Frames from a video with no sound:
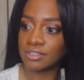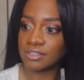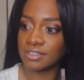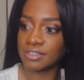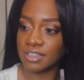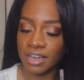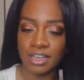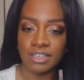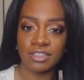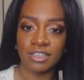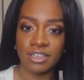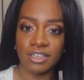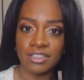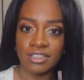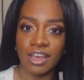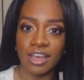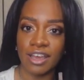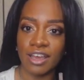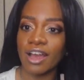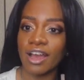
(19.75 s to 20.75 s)
Today's a good
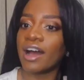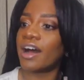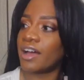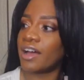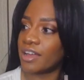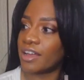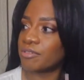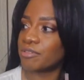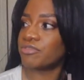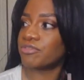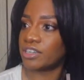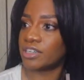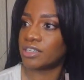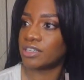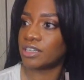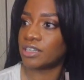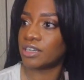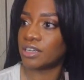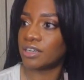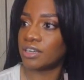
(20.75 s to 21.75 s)
day. I am
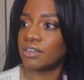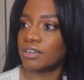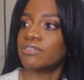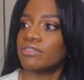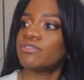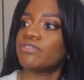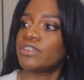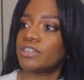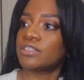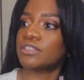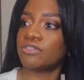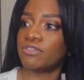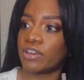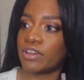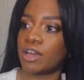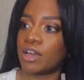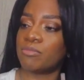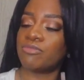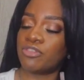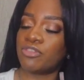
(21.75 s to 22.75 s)
feeling fierce,
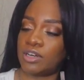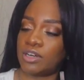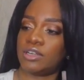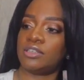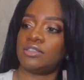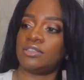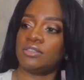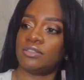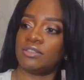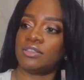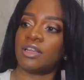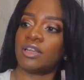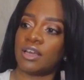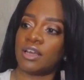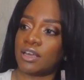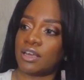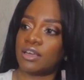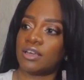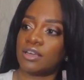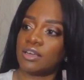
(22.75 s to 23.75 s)
fab, fun.
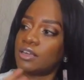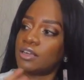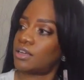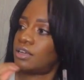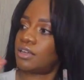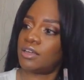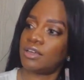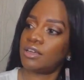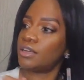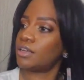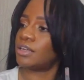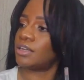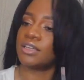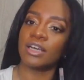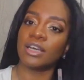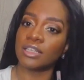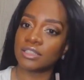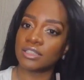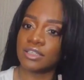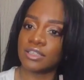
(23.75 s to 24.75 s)
Like,
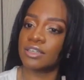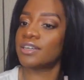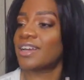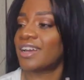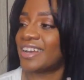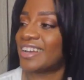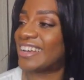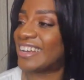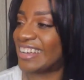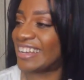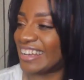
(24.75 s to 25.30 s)
yes, okay.